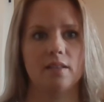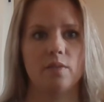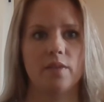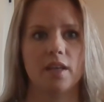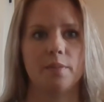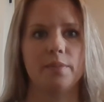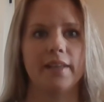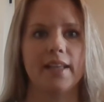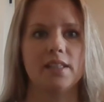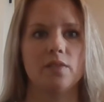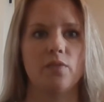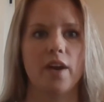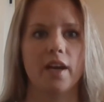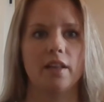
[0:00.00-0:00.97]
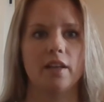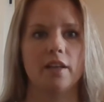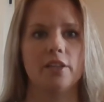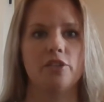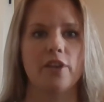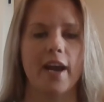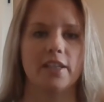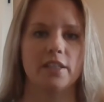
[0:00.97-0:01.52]
with complaints of regular
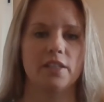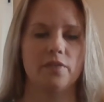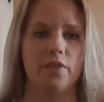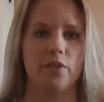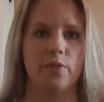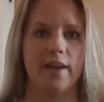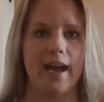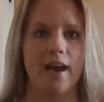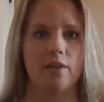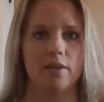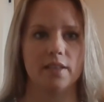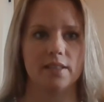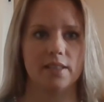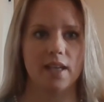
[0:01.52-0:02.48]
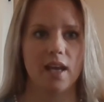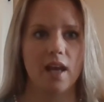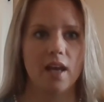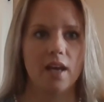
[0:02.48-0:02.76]
contractions for 3 hours.